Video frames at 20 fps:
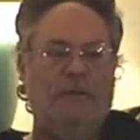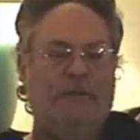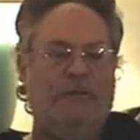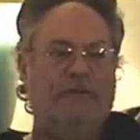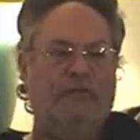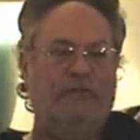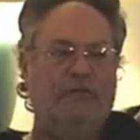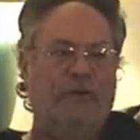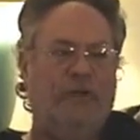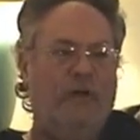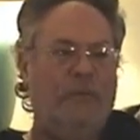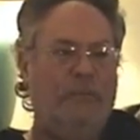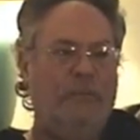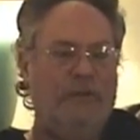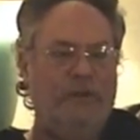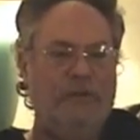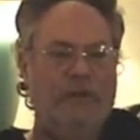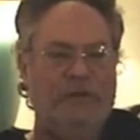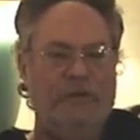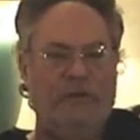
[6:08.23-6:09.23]
Well, it doesn't
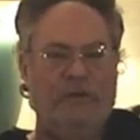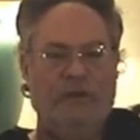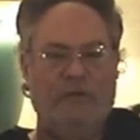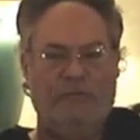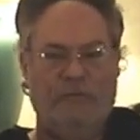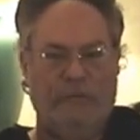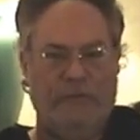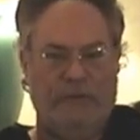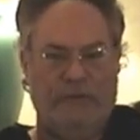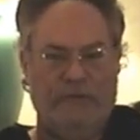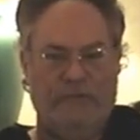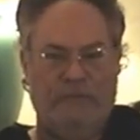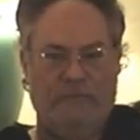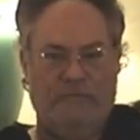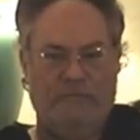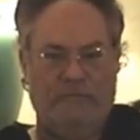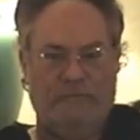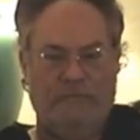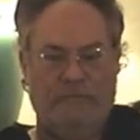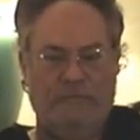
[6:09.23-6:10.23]
operate like a government.
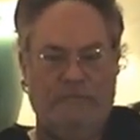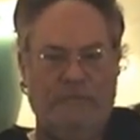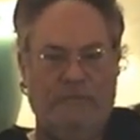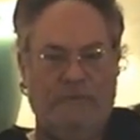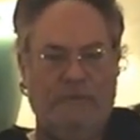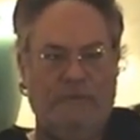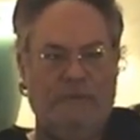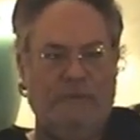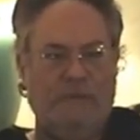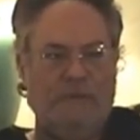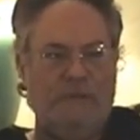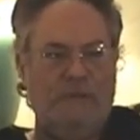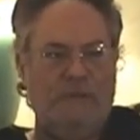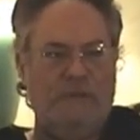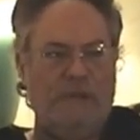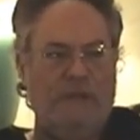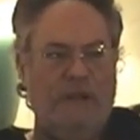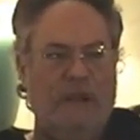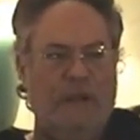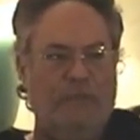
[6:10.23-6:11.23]

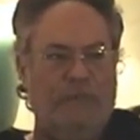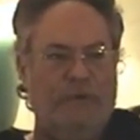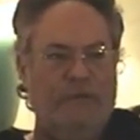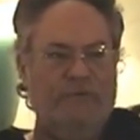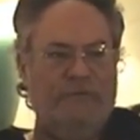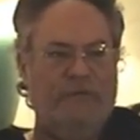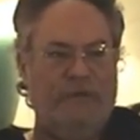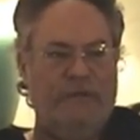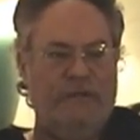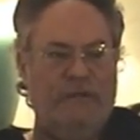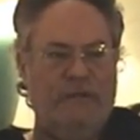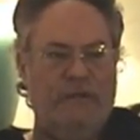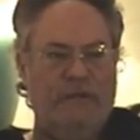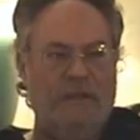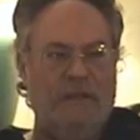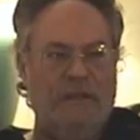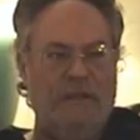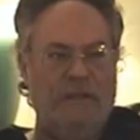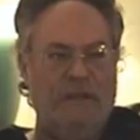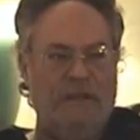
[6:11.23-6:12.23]
It operates like
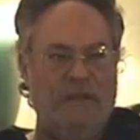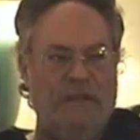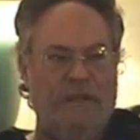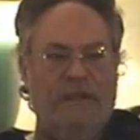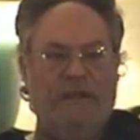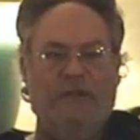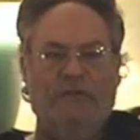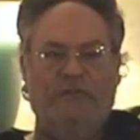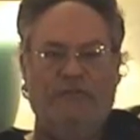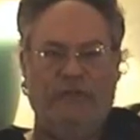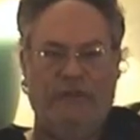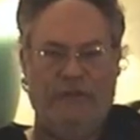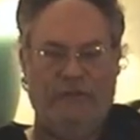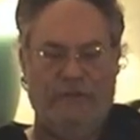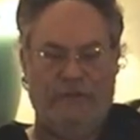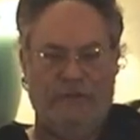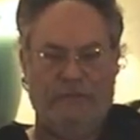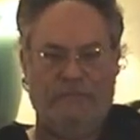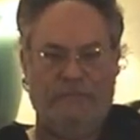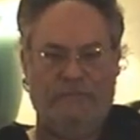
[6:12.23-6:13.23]
an
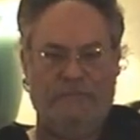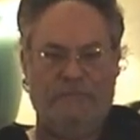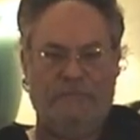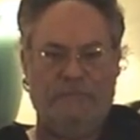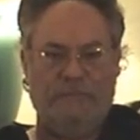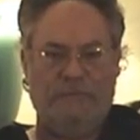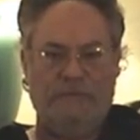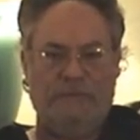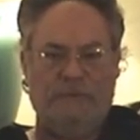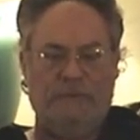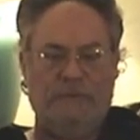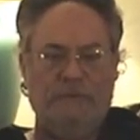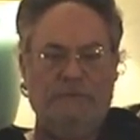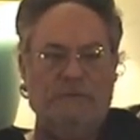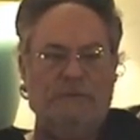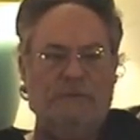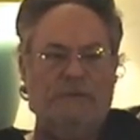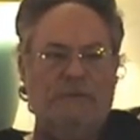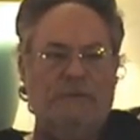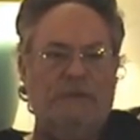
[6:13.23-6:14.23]
agenda.
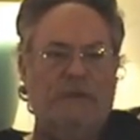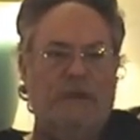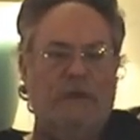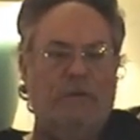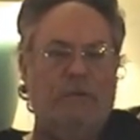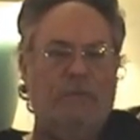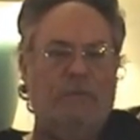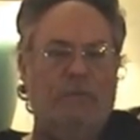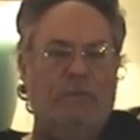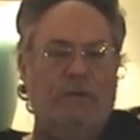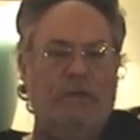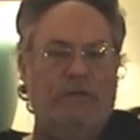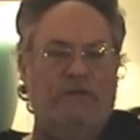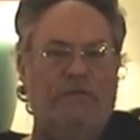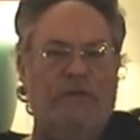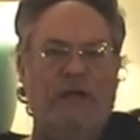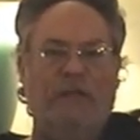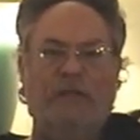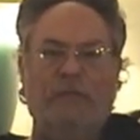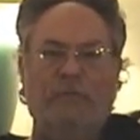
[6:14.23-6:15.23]
Now,
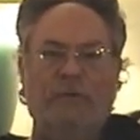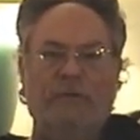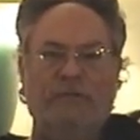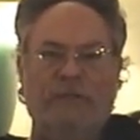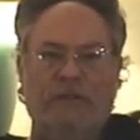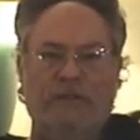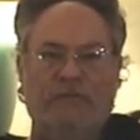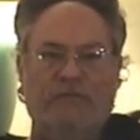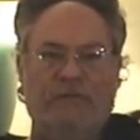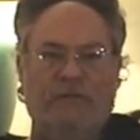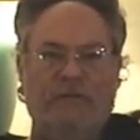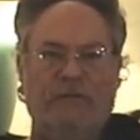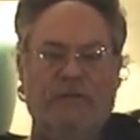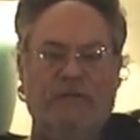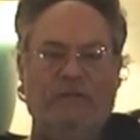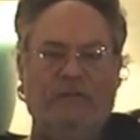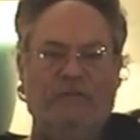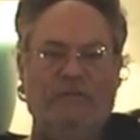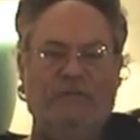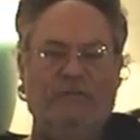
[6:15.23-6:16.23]
exactly what that agenda
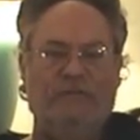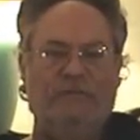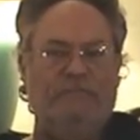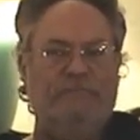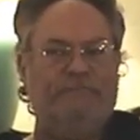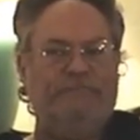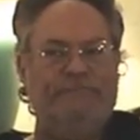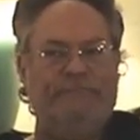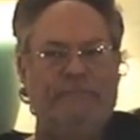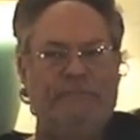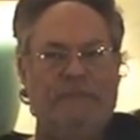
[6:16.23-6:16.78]
is,